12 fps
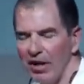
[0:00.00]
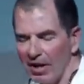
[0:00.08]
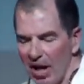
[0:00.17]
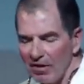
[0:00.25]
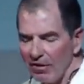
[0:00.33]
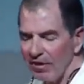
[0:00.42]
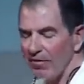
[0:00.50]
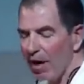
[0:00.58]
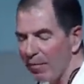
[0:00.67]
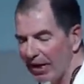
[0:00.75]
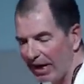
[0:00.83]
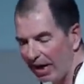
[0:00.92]
The logic of
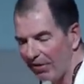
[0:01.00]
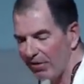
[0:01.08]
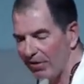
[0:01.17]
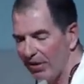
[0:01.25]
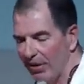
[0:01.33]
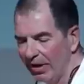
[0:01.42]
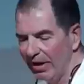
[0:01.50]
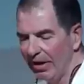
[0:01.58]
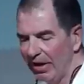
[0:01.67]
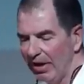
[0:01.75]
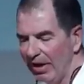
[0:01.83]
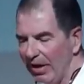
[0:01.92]
obligation
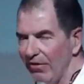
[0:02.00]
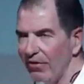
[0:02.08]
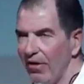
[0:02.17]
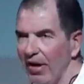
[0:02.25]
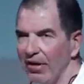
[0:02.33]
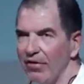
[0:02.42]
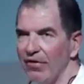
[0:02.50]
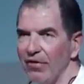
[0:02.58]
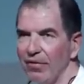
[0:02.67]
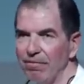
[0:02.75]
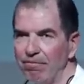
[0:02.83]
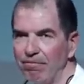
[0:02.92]
is
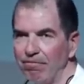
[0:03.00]
this